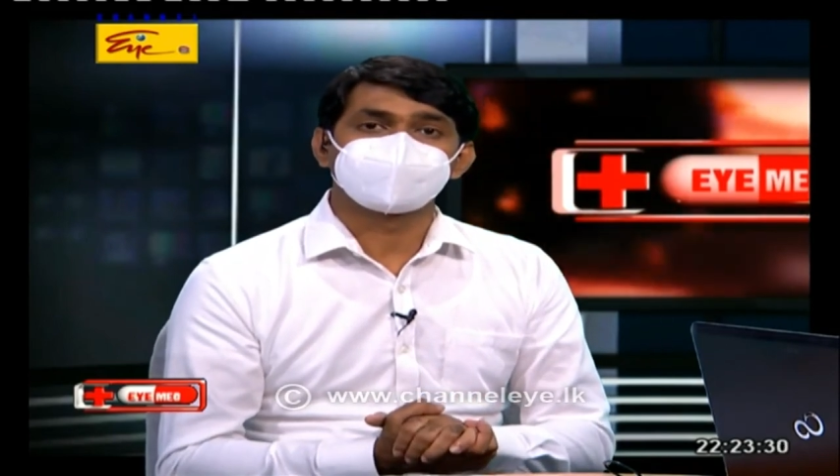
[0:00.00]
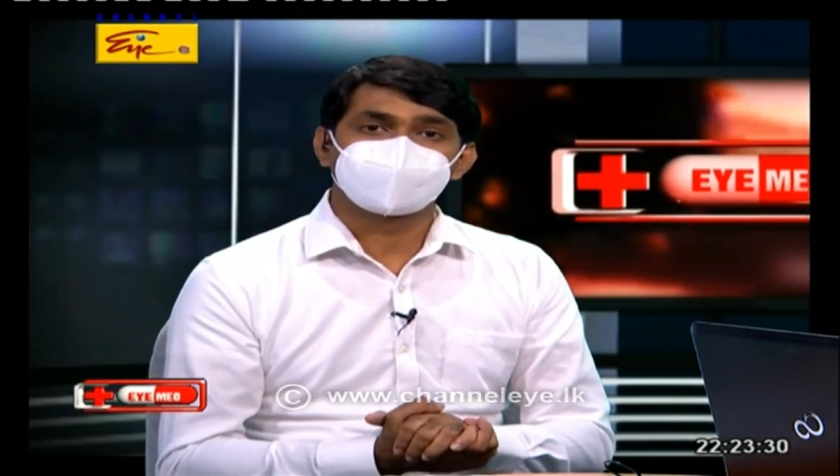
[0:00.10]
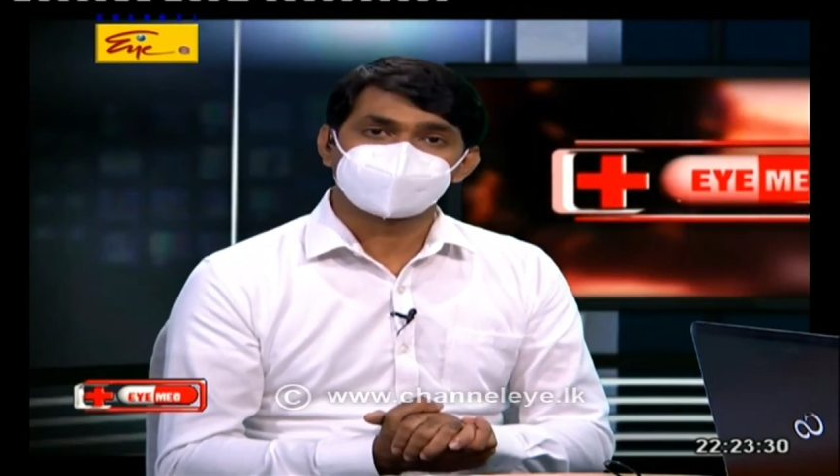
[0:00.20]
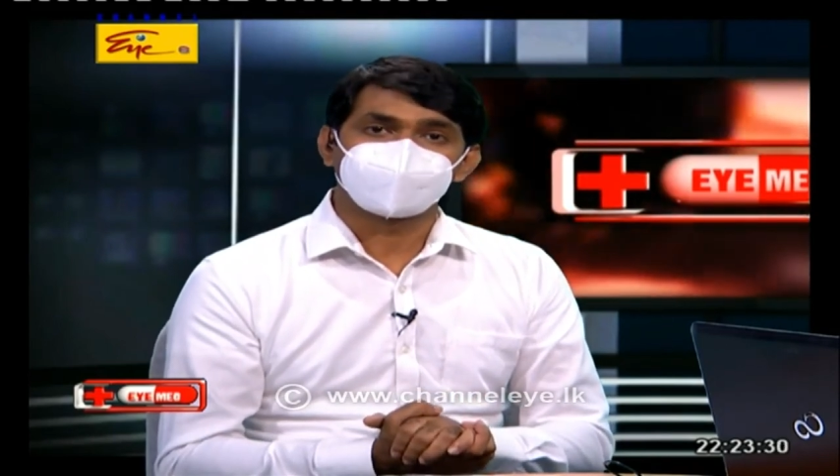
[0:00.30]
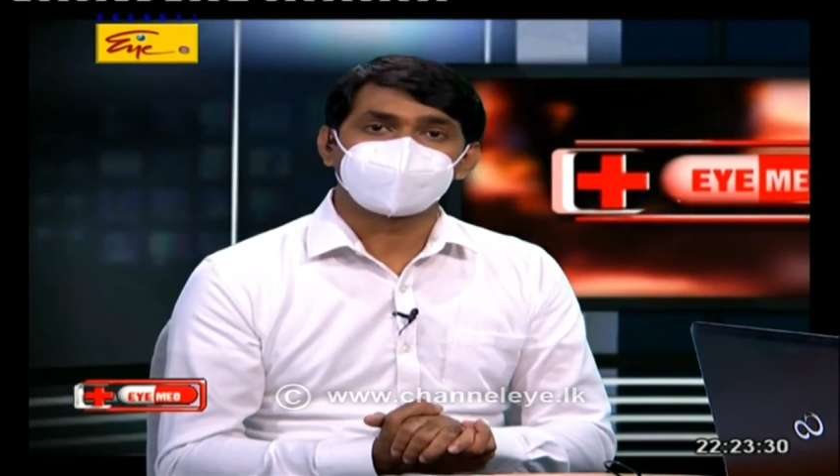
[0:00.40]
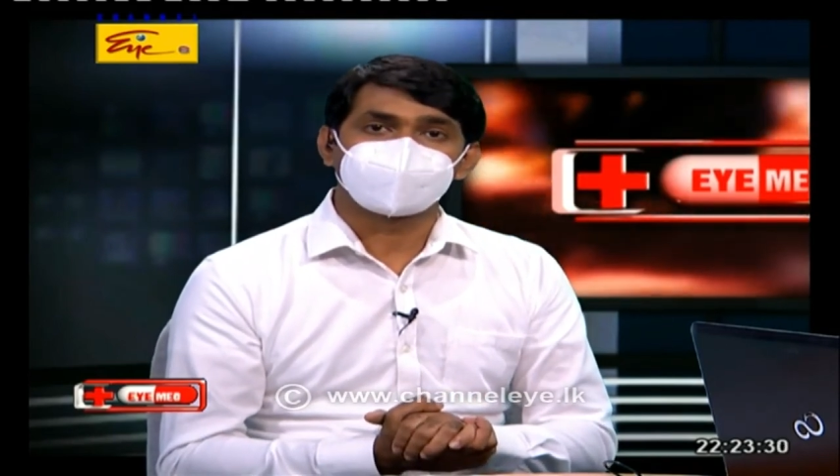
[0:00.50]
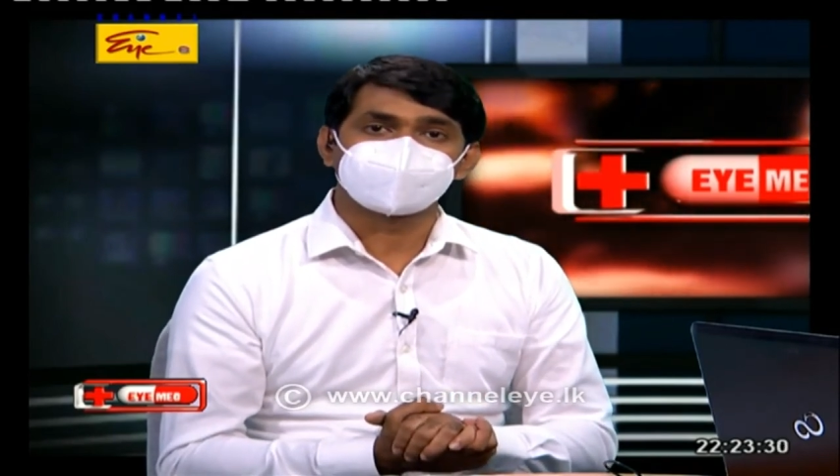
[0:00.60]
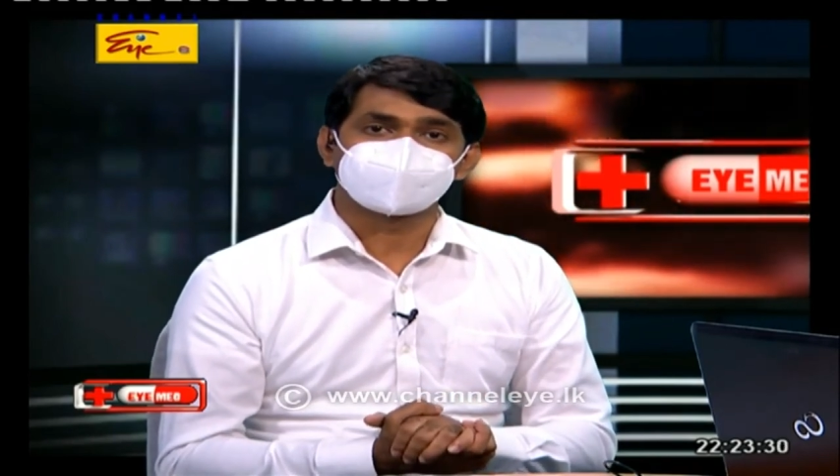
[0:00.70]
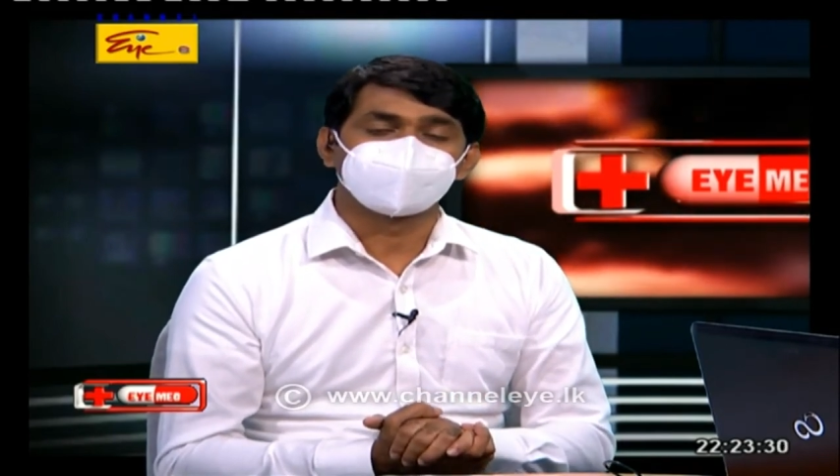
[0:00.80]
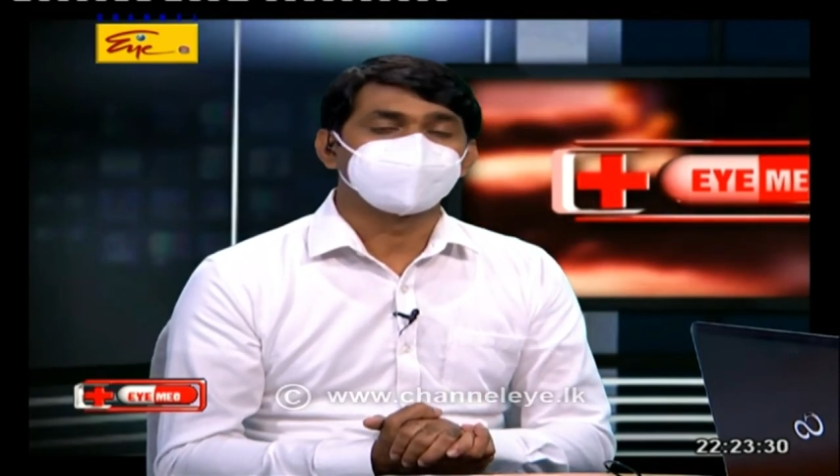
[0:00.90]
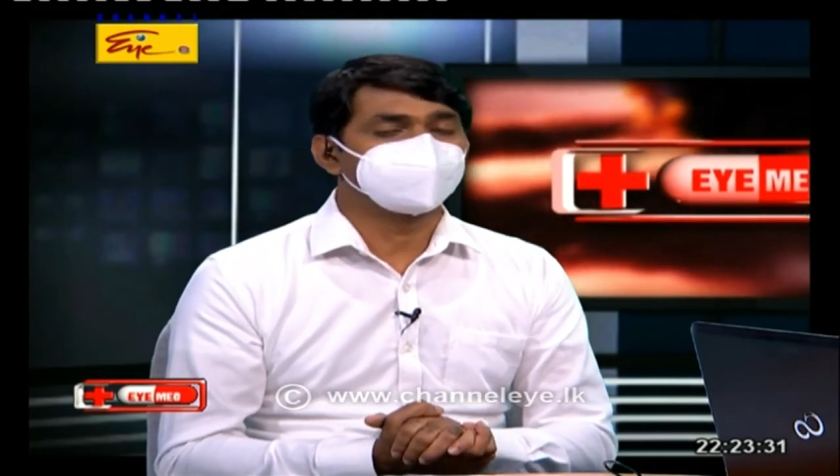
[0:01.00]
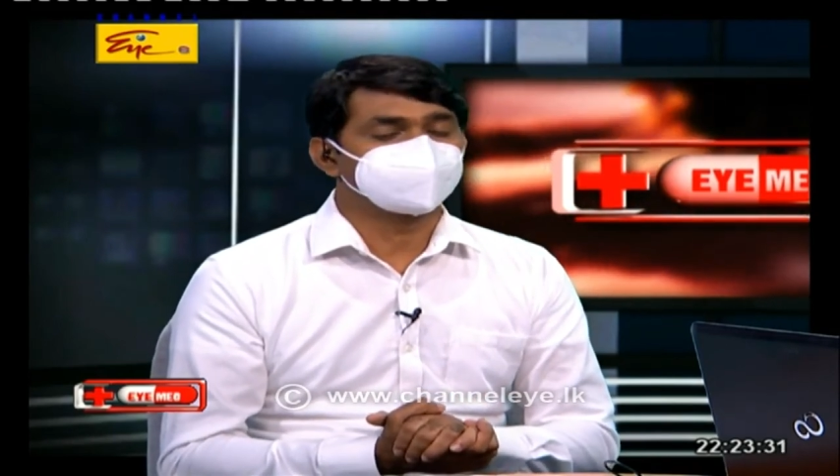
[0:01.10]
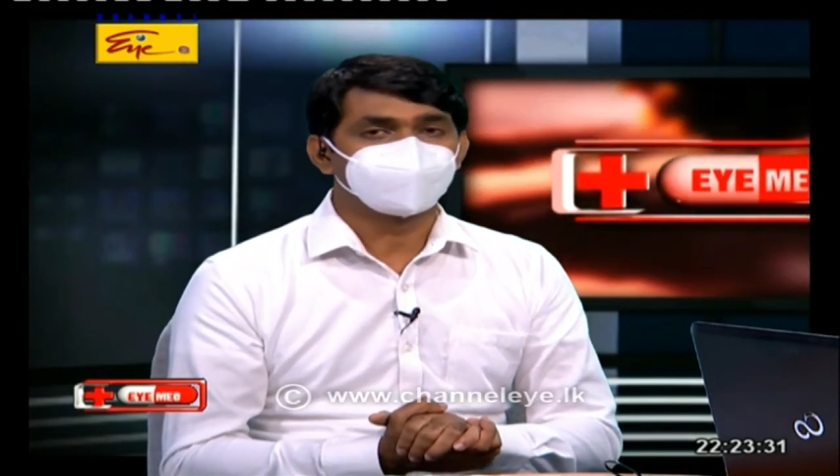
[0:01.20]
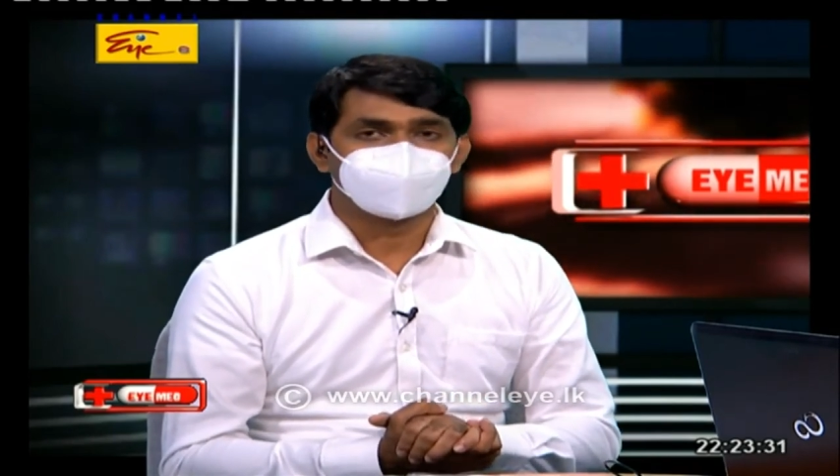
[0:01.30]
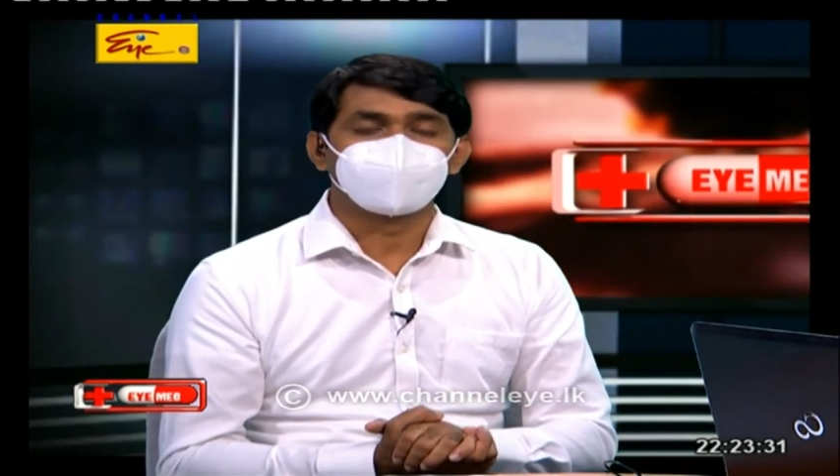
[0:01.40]
next week as well.
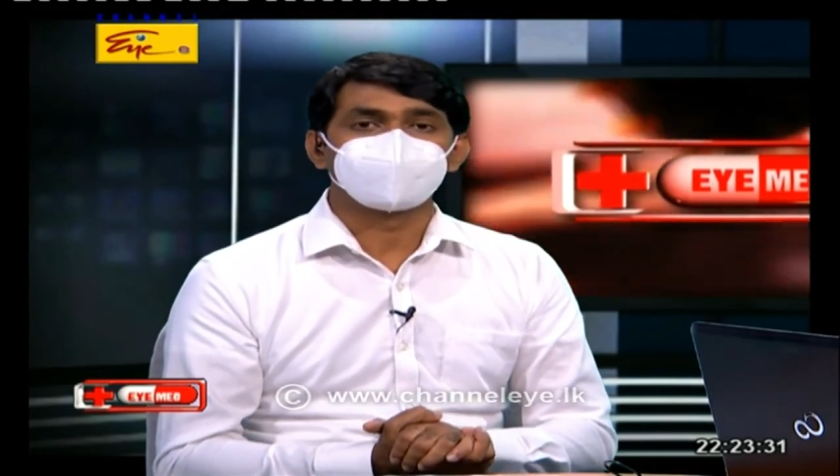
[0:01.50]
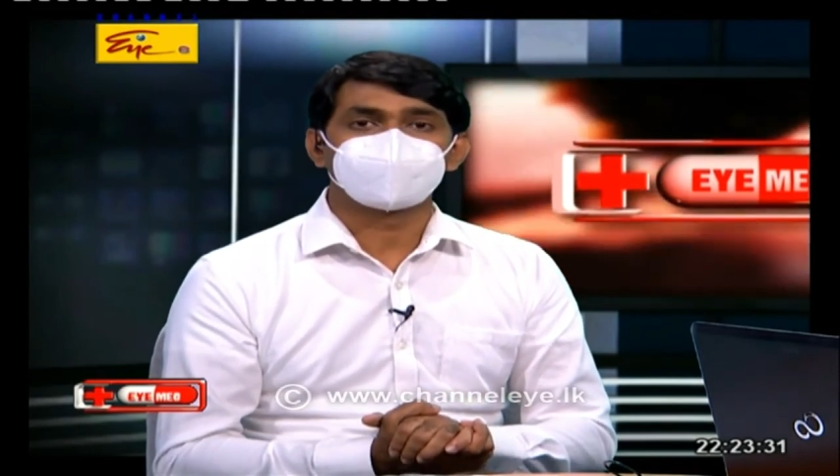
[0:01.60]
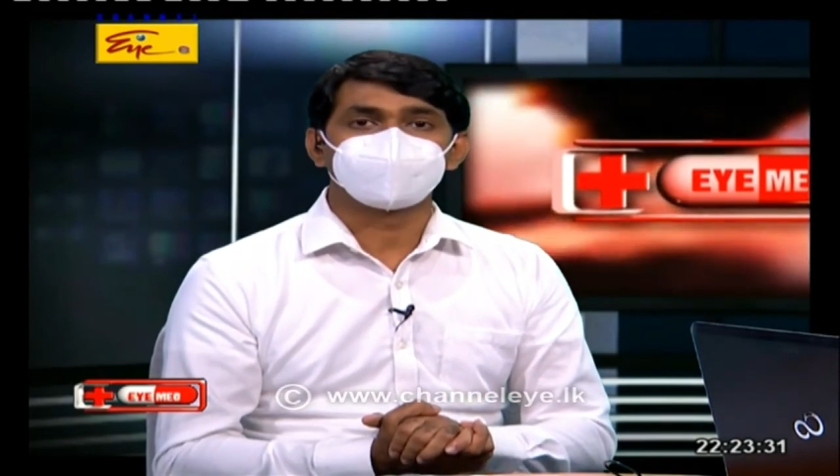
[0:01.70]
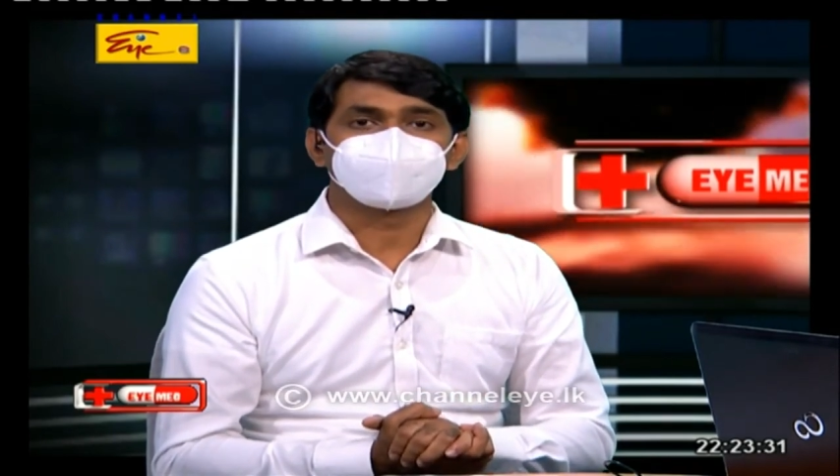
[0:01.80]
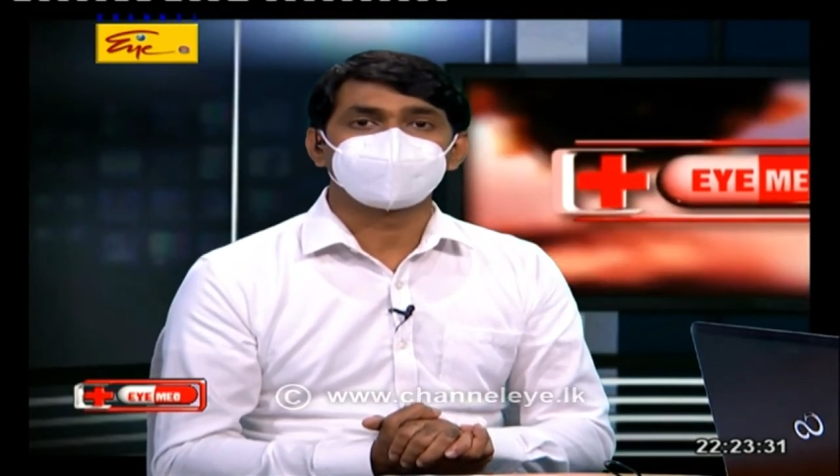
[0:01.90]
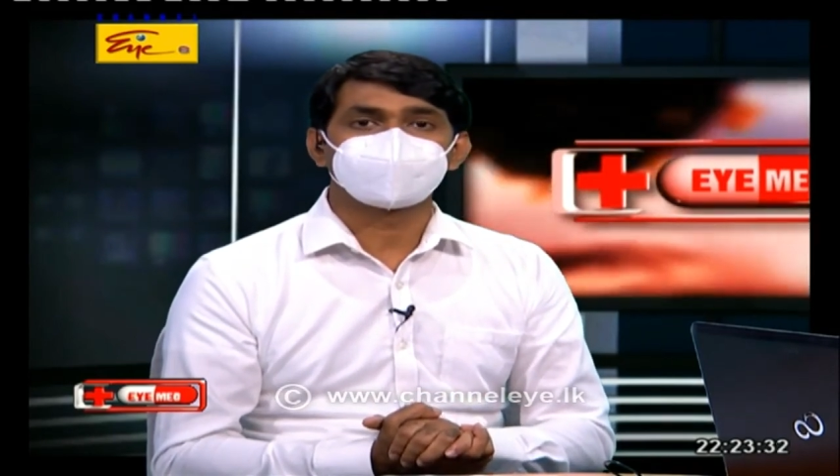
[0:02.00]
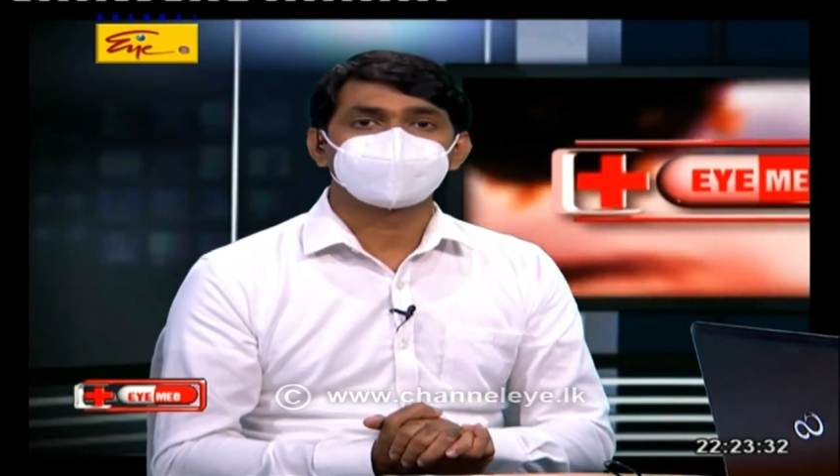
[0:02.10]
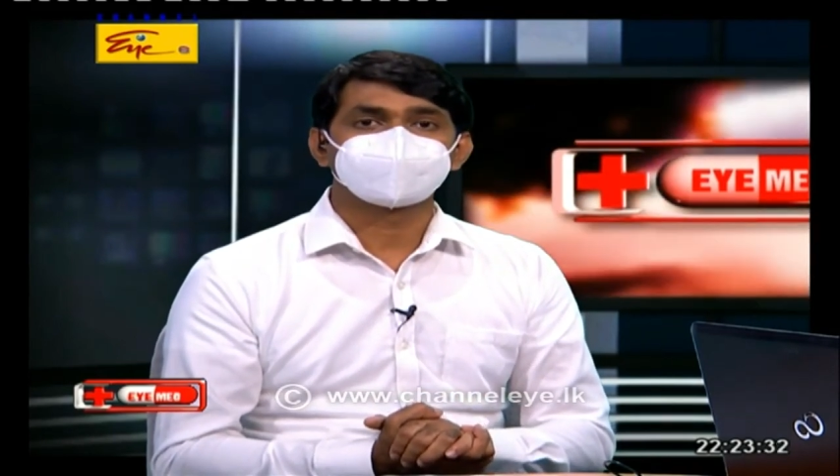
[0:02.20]
It's bye-bye from me.